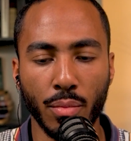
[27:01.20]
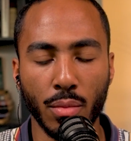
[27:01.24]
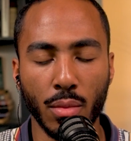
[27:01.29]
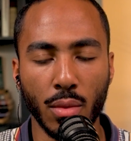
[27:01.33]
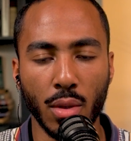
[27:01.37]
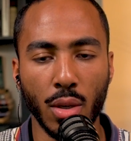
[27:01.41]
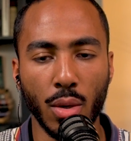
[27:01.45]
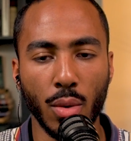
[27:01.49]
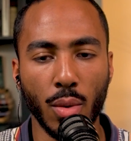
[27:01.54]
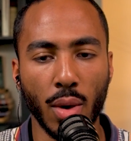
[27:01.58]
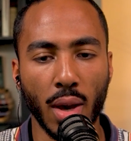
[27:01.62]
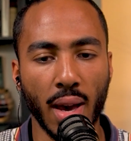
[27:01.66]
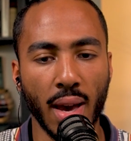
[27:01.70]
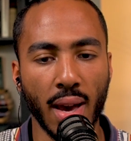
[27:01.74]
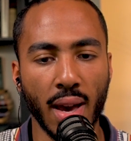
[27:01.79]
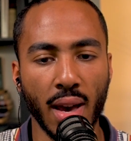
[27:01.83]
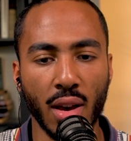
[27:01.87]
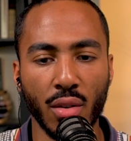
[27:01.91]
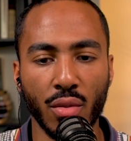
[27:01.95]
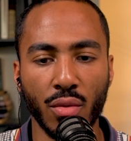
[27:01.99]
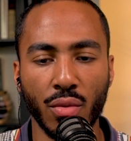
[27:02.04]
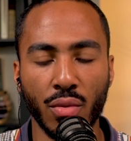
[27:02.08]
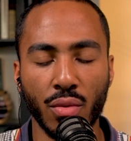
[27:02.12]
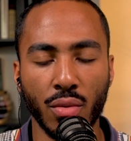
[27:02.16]
you
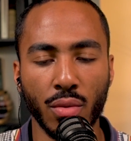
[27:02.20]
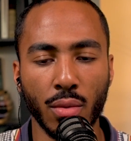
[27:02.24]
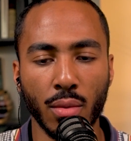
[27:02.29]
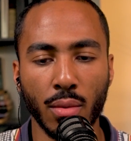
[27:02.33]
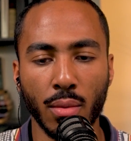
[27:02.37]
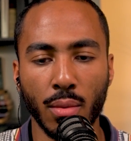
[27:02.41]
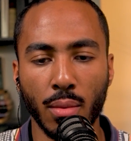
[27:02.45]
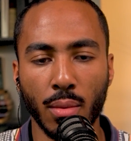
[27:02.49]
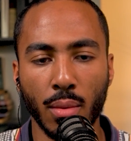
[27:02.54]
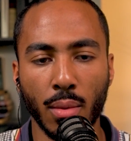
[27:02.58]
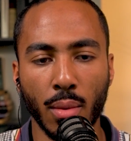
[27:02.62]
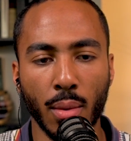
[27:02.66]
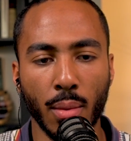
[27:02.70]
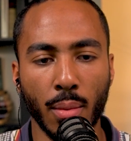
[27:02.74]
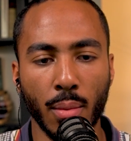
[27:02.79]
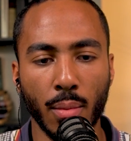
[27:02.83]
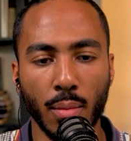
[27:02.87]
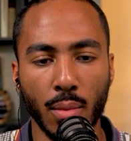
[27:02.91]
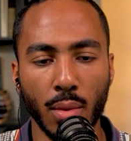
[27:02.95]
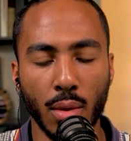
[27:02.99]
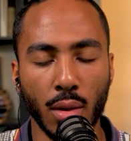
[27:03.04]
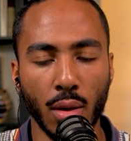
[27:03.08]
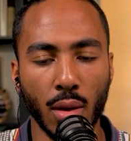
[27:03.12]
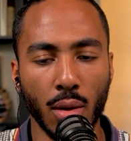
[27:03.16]
have,
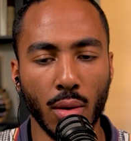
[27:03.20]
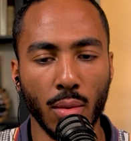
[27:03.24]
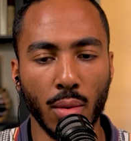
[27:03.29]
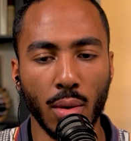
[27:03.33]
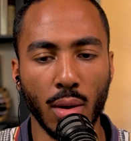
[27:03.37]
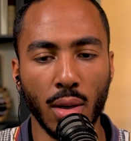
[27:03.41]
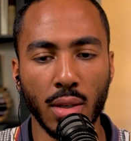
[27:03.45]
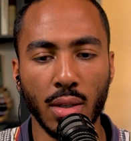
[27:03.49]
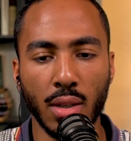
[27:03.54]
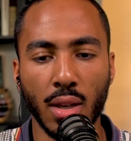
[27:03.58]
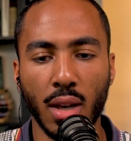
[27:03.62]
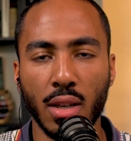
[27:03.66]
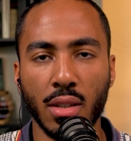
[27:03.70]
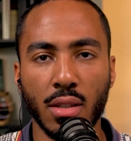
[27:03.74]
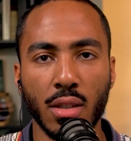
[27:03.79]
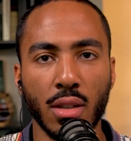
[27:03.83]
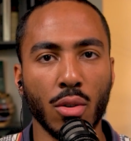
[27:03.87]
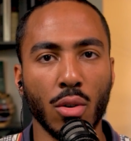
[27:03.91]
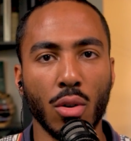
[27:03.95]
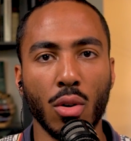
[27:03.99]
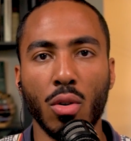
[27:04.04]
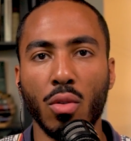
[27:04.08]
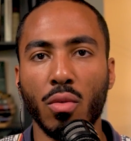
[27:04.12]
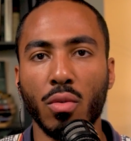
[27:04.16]
a dozen
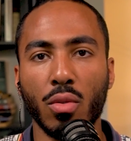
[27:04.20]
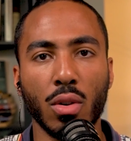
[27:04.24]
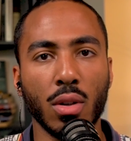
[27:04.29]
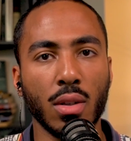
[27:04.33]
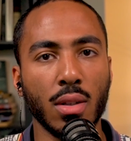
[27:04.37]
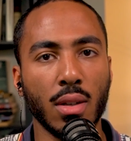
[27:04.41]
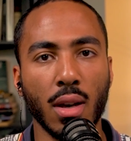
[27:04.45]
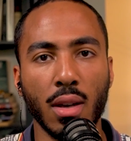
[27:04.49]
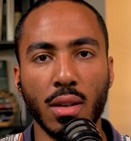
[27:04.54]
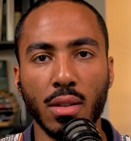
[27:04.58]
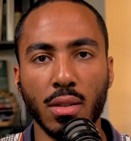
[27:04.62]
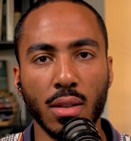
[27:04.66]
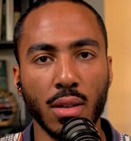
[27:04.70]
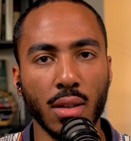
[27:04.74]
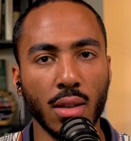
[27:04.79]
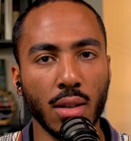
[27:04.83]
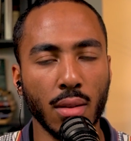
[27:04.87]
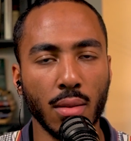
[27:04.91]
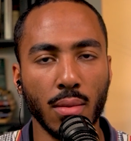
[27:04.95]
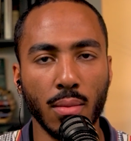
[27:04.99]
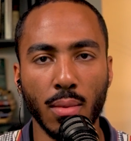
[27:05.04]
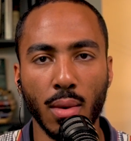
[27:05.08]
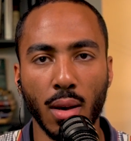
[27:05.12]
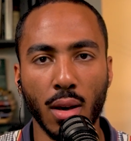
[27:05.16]
or over a
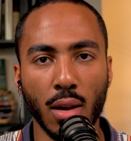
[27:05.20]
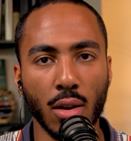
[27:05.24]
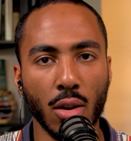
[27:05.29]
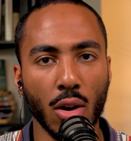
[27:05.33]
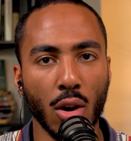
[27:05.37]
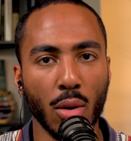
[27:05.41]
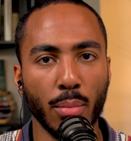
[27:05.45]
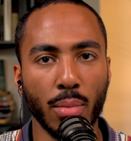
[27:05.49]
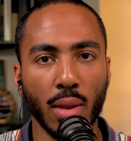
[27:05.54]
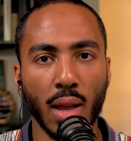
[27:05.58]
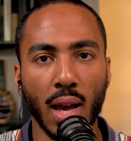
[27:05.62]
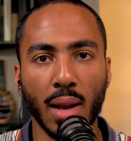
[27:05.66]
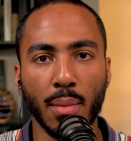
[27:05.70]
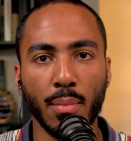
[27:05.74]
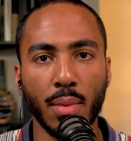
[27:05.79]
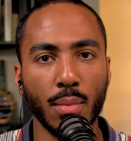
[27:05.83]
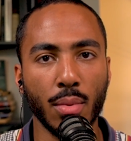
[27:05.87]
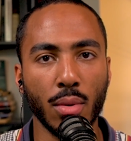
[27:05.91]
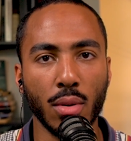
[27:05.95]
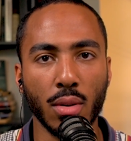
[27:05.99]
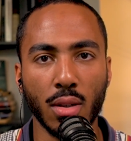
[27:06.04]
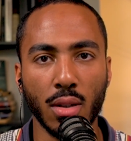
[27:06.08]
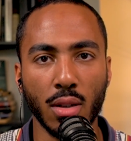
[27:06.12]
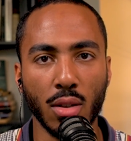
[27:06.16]
dozen unarmed Black
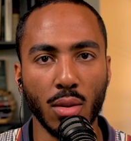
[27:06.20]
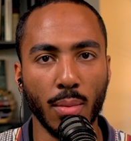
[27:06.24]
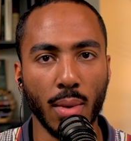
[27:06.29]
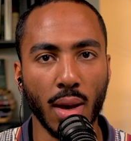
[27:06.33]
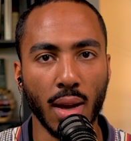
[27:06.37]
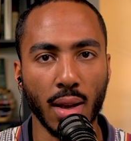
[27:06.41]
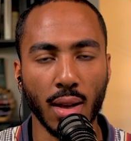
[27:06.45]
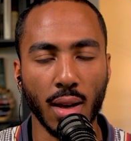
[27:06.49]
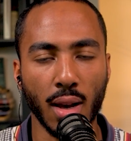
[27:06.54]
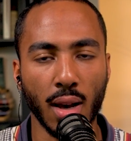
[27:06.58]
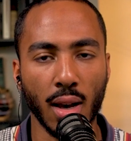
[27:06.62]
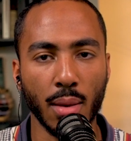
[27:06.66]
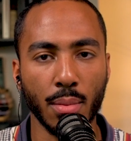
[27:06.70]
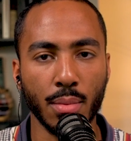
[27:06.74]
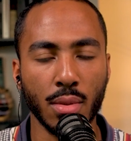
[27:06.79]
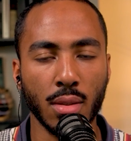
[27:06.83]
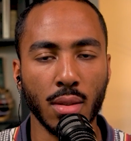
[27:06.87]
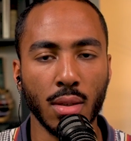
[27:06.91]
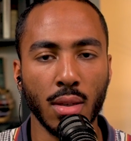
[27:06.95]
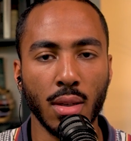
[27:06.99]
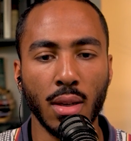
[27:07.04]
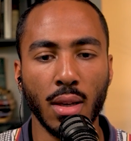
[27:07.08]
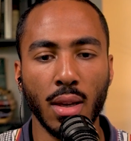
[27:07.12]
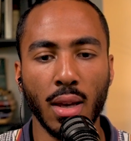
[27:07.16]
people killed by cops,